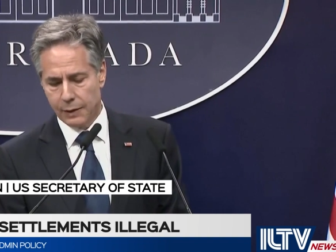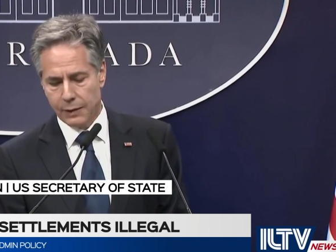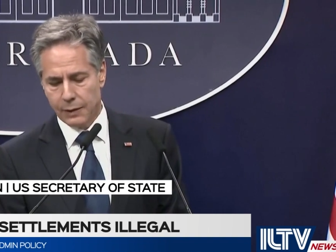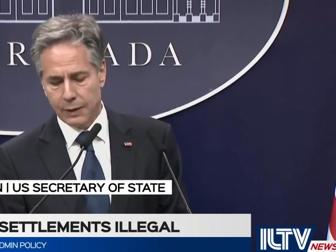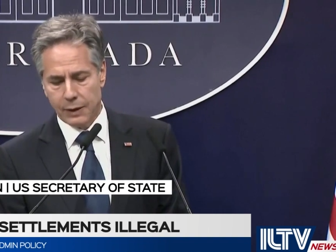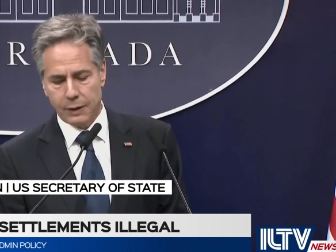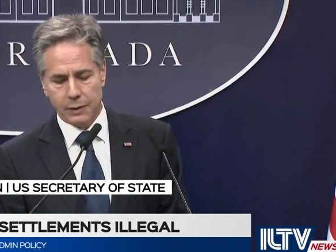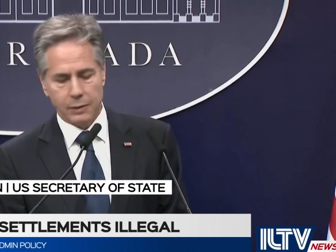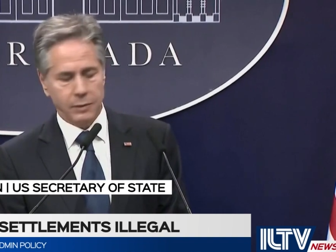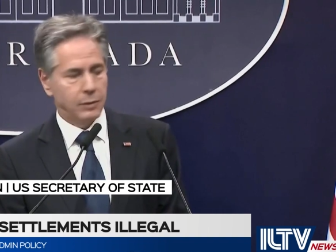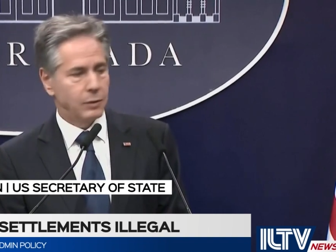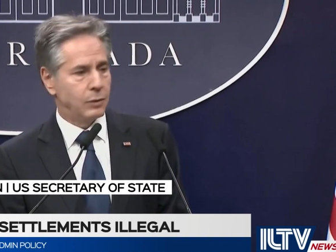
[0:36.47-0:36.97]

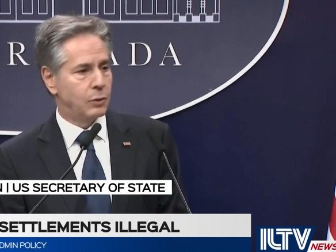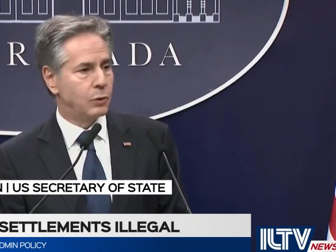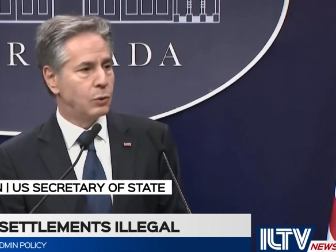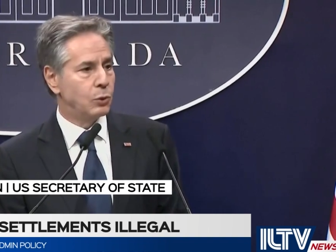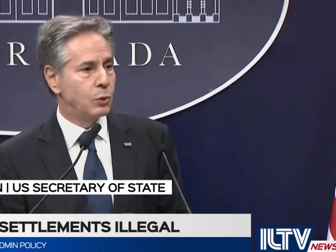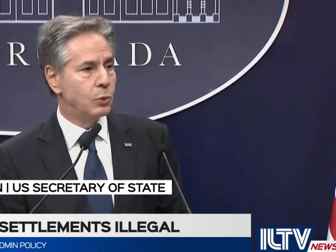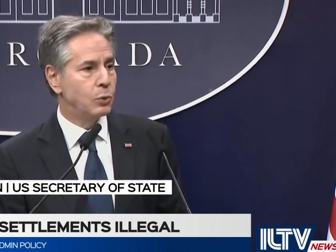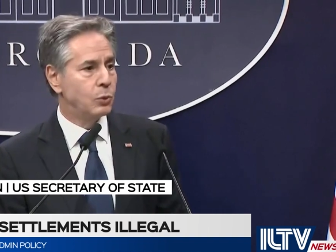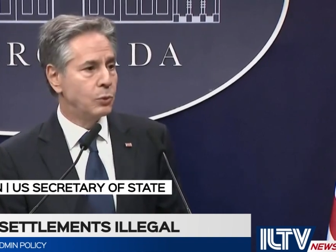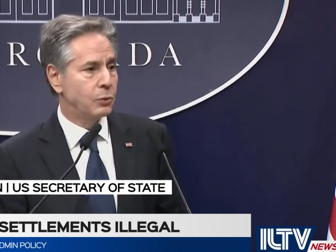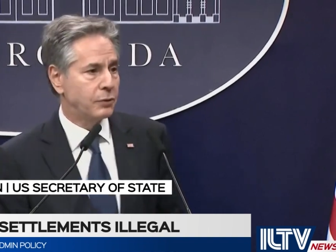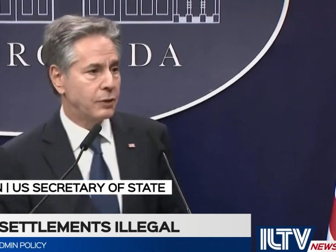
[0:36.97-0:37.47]
that
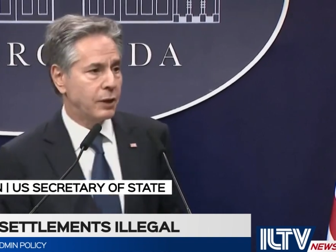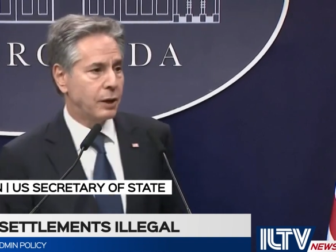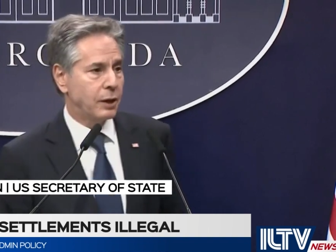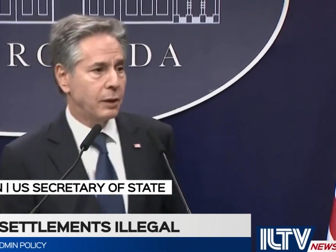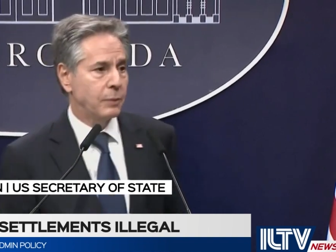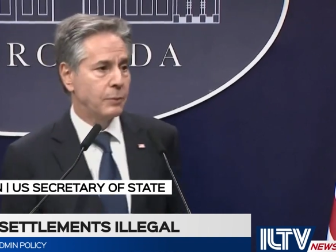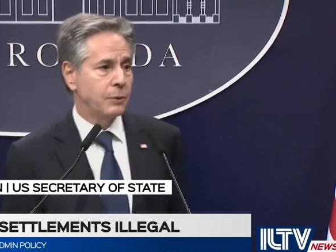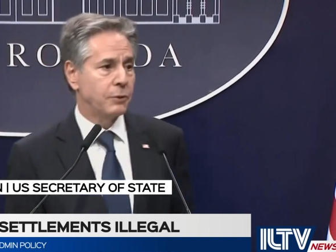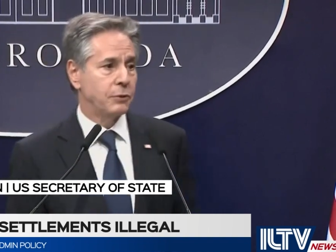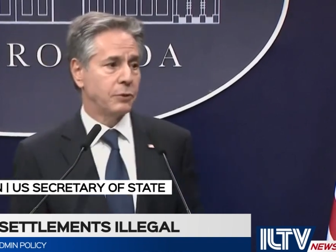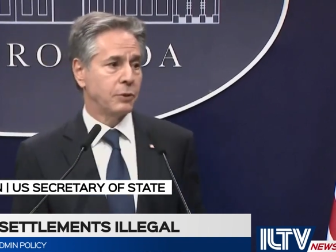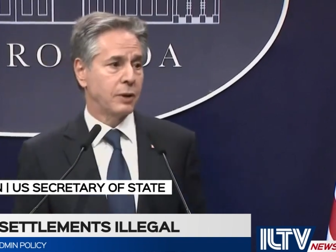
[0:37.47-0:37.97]
new
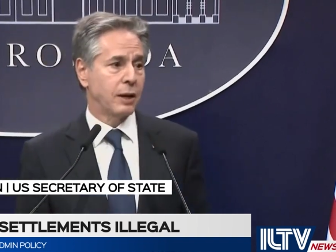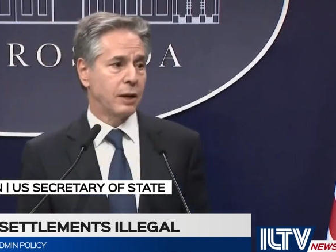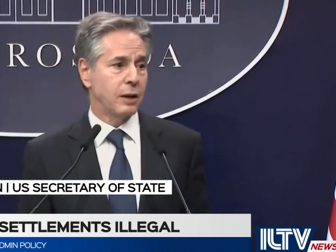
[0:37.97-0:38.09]
settlements are